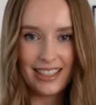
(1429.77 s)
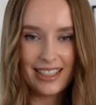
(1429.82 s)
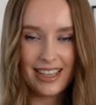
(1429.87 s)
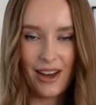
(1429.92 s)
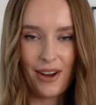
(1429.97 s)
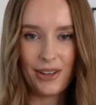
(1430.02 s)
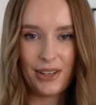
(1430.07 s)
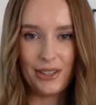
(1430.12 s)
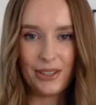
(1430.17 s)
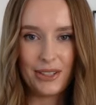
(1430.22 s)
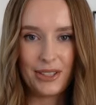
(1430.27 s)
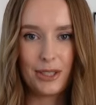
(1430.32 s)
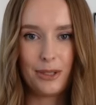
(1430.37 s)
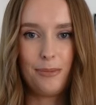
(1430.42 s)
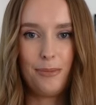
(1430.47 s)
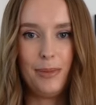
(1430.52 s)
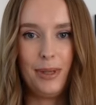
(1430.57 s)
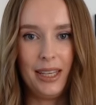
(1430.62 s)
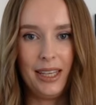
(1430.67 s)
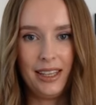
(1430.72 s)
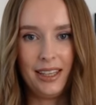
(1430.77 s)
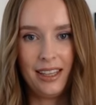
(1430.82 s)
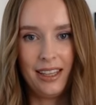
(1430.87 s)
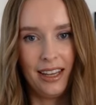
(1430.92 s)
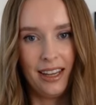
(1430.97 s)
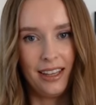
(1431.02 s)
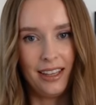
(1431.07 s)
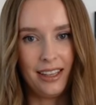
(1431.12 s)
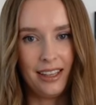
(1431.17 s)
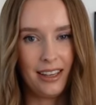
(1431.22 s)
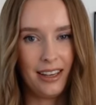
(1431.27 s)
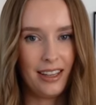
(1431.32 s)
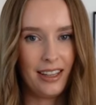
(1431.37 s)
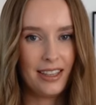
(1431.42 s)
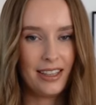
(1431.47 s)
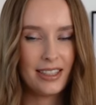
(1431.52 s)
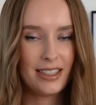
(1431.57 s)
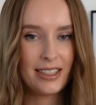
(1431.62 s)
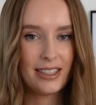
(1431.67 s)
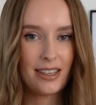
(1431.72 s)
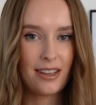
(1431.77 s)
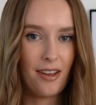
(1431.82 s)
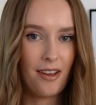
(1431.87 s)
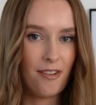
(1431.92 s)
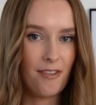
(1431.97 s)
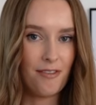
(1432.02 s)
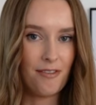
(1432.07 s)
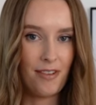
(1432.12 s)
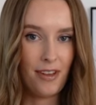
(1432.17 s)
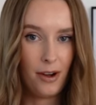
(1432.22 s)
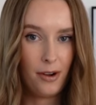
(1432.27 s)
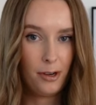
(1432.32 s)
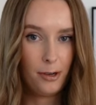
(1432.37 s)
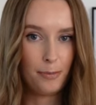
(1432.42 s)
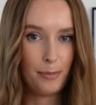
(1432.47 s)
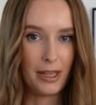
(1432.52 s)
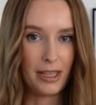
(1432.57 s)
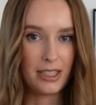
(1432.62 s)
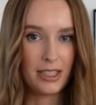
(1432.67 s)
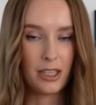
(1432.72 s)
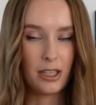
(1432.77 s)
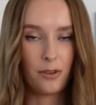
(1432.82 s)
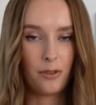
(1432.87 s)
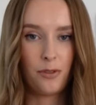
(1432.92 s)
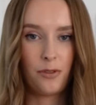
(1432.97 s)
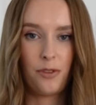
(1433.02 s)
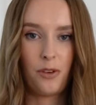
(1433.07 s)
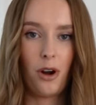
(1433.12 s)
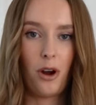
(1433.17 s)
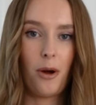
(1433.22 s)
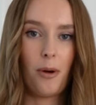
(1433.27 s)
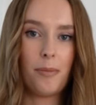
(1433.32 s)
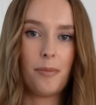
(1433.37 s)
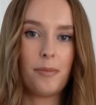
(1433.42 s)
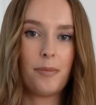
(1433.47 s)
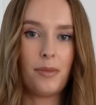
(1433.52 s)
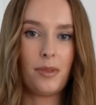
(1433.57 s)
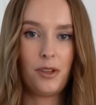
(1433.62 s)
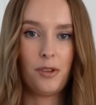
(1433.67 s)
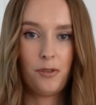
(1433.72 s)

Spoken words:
is how it looks on me. It is very basic from the